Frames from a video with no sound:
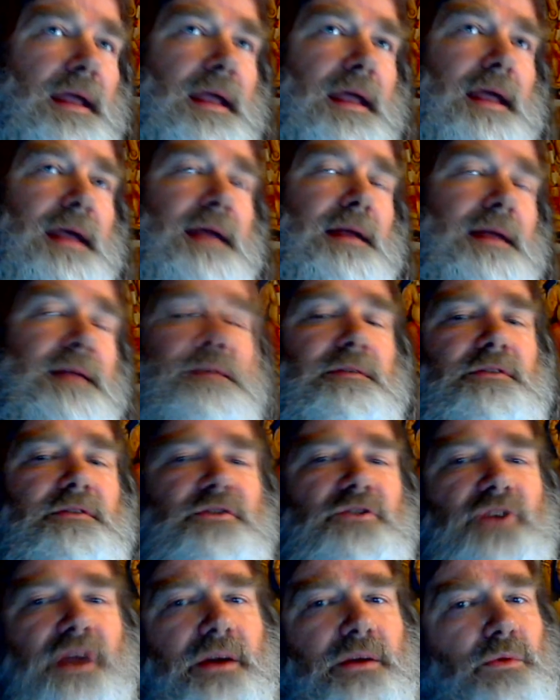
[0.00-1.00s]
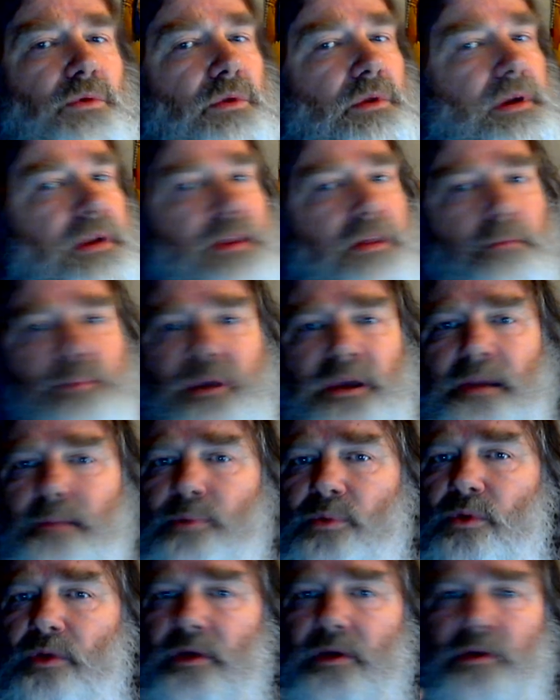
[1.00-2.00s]
And generally, the
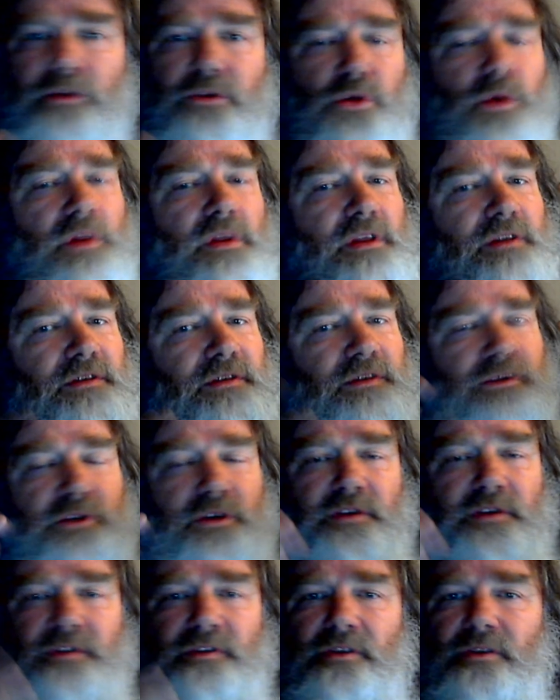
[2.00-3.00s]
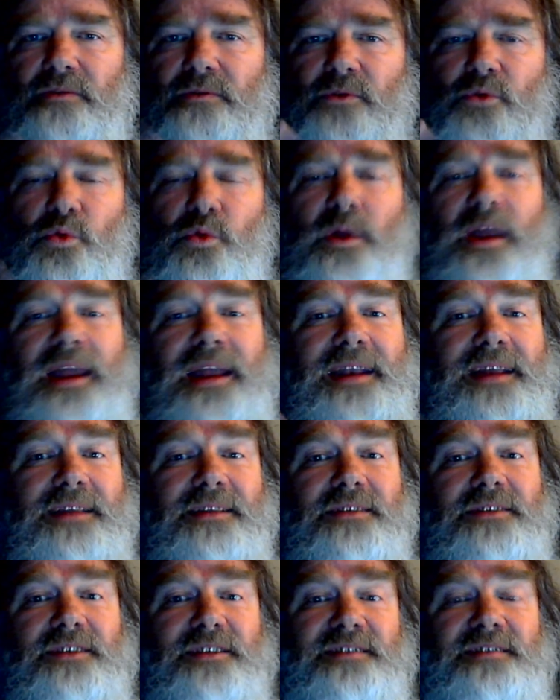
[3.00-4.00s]
people that are doing this are just
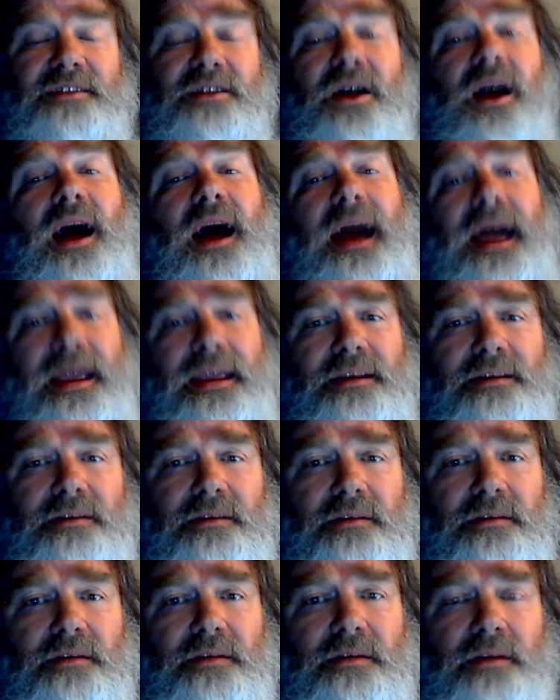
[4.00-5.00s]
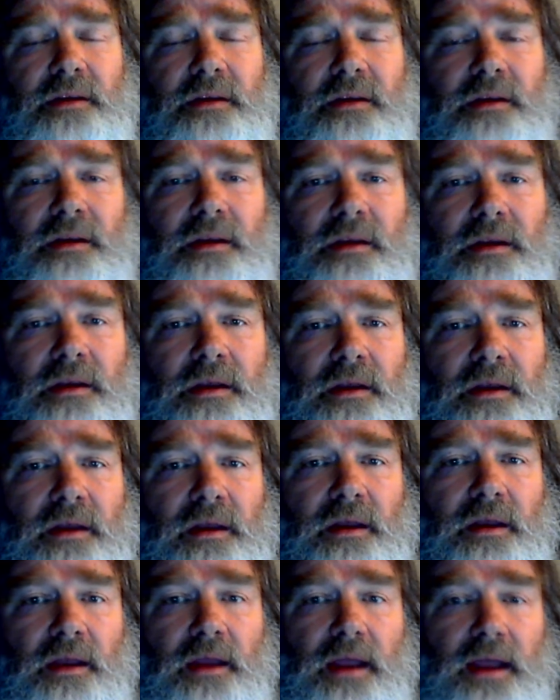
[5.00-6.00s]
creating this lie.
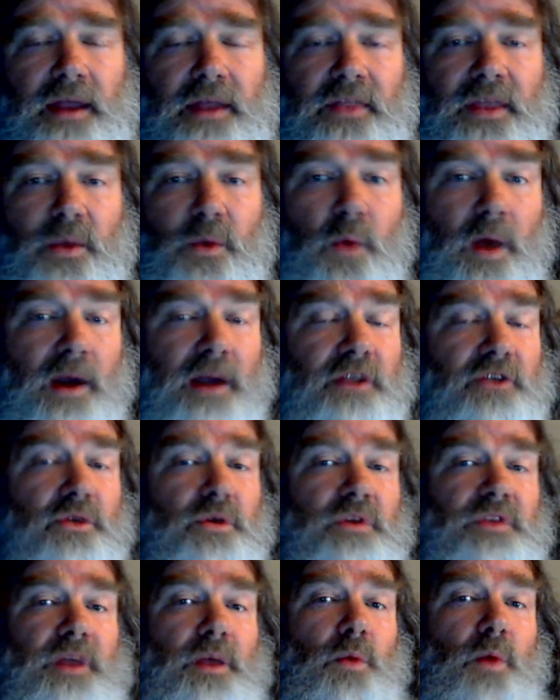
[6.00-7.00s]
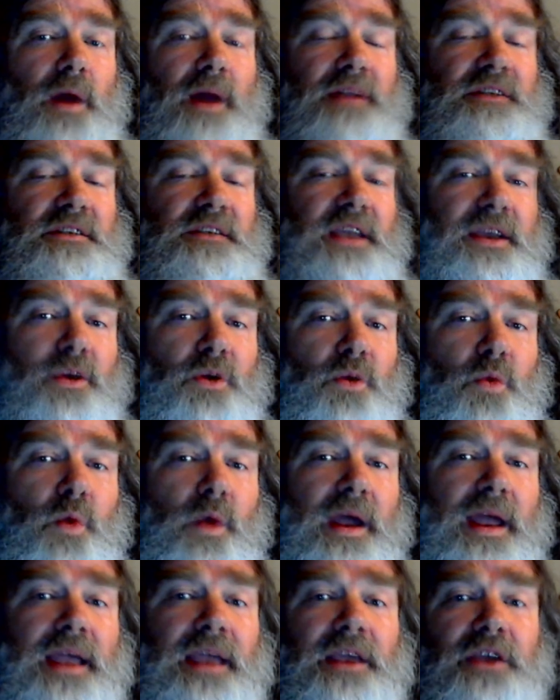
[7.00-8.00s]
And they want to do it. They want to take
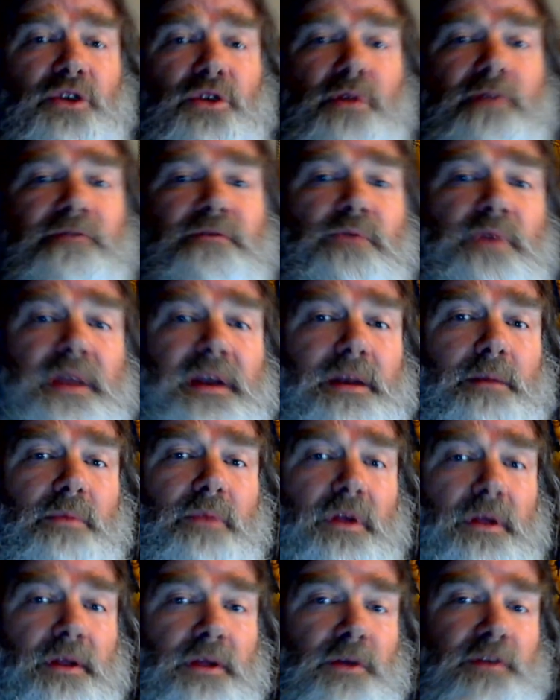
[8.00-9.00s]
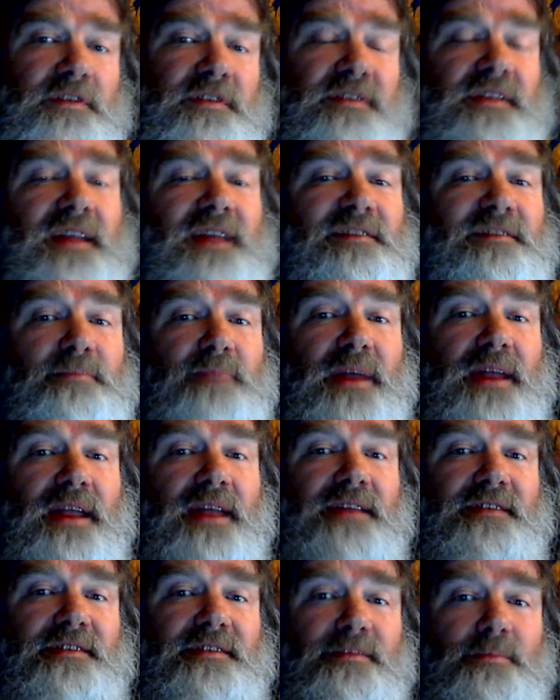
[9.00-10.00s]
away your freedom. Here's a safe
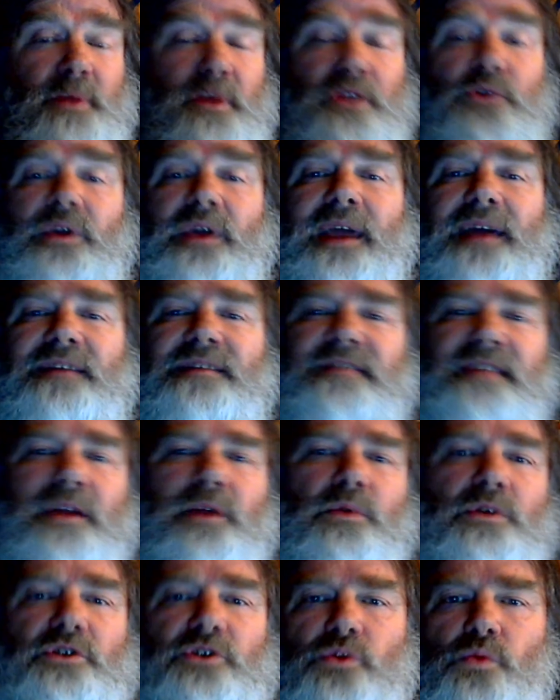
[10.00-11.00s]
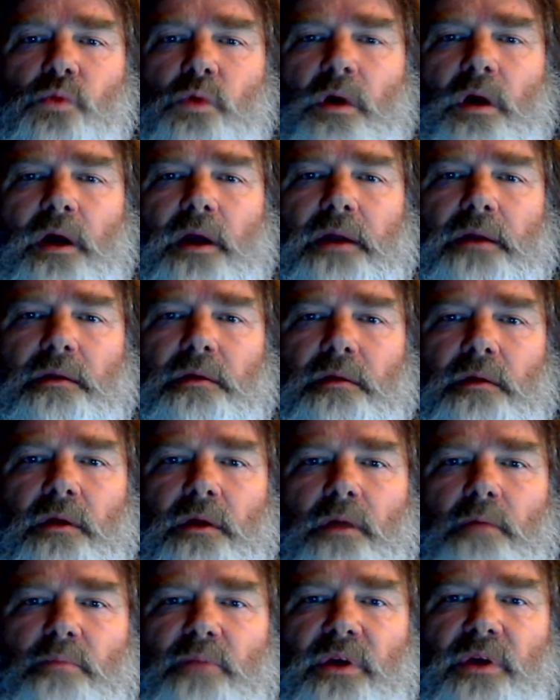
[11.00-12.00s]
space, but you can't say what you want.
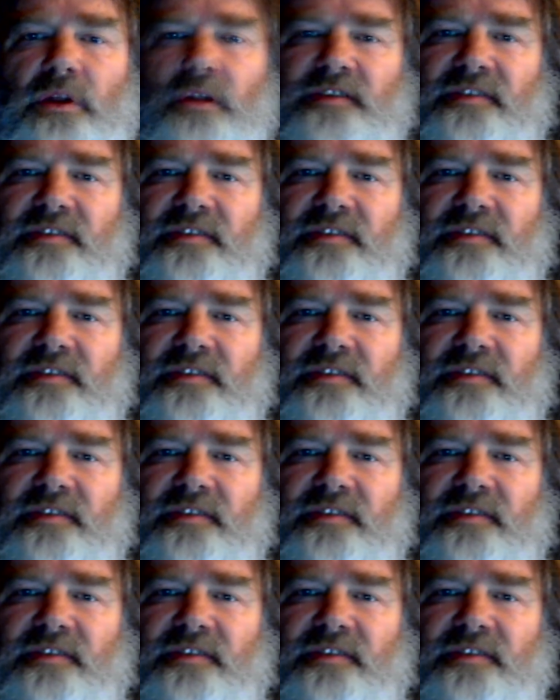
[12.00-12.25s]
But it's